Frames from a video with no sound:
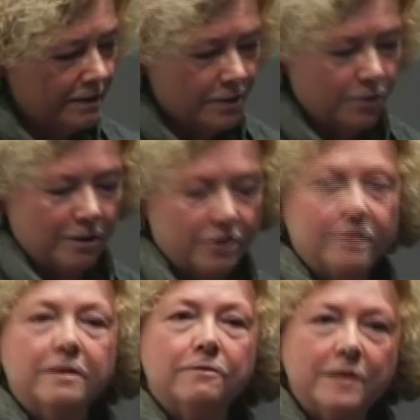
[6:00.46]

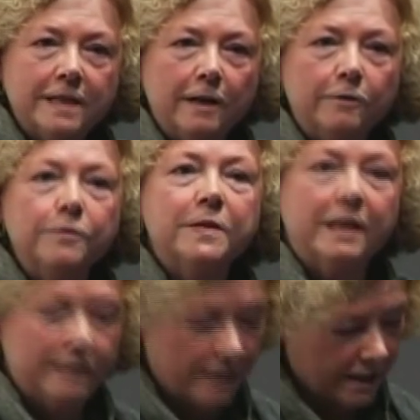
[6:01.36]
constructions of selves
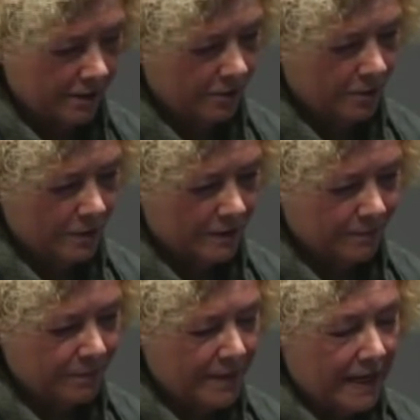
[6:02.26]
and others?
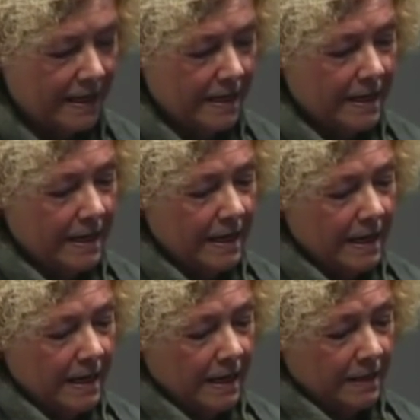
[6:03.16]

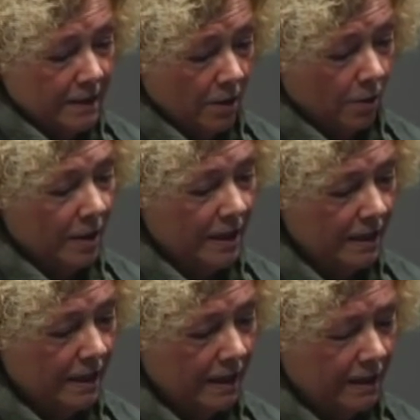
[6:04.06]
So
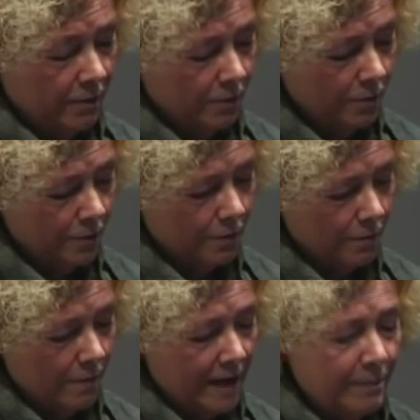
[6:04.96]

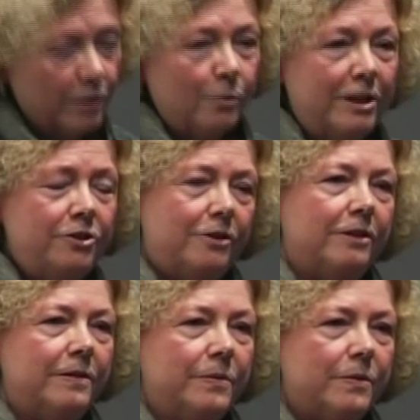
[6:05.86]
my big question
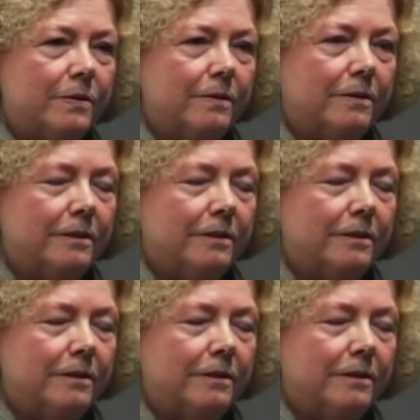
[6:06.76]
is,